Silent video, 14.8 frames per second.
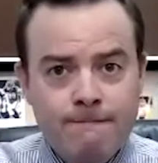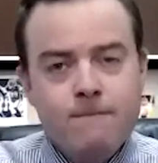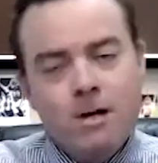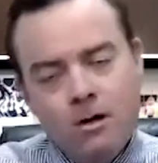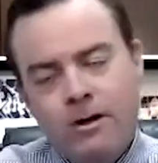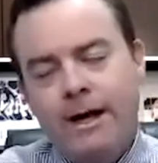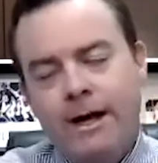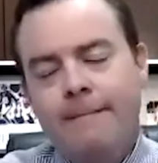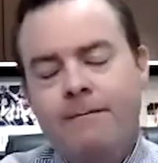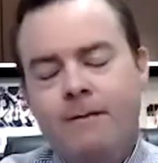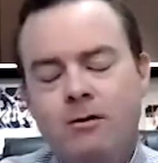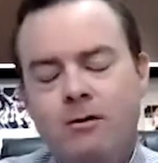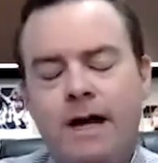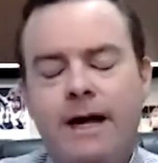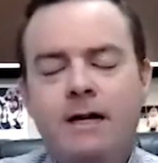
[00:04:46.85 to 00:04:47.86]
Okay,
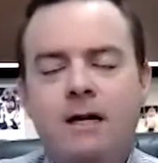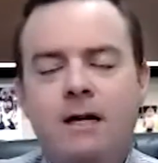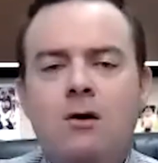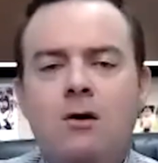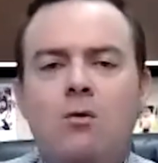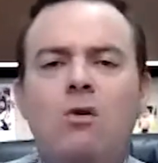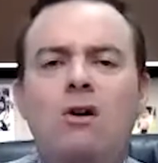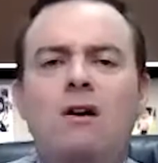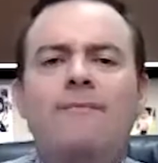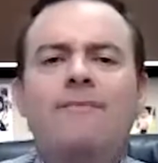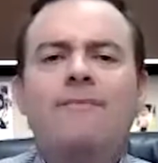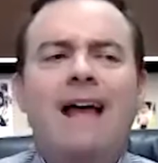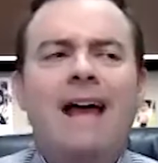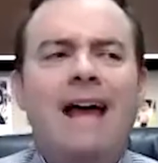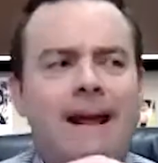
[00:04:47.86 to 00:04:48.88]
okay. Well,
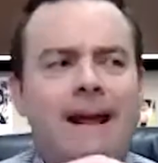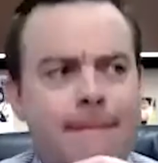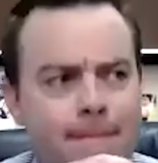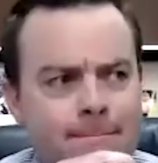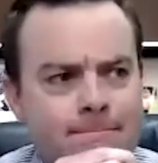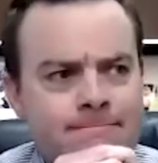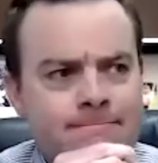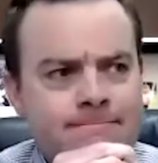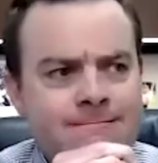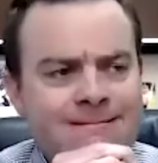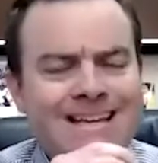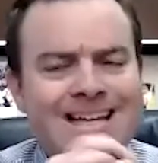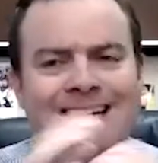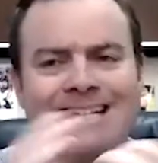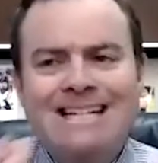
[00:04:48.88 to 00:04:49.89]
hey,
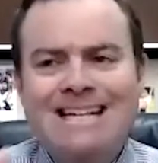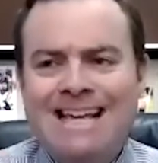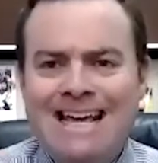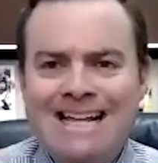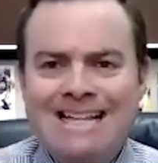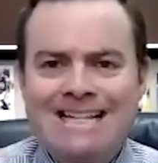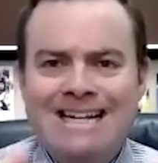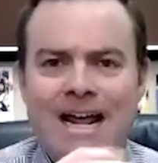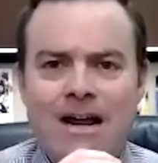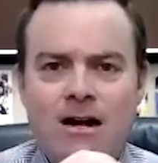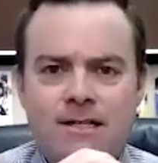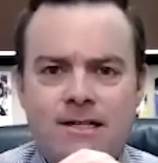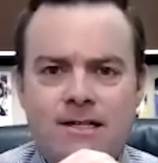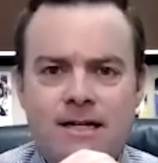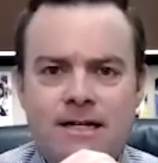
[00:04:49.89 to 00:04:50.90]
it's Kids Day on
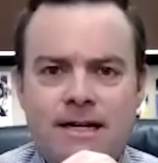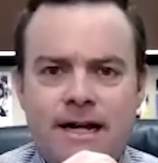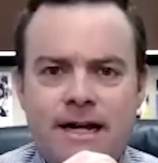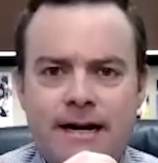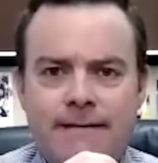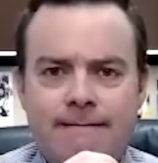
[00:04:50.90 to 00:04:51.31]
Sunday.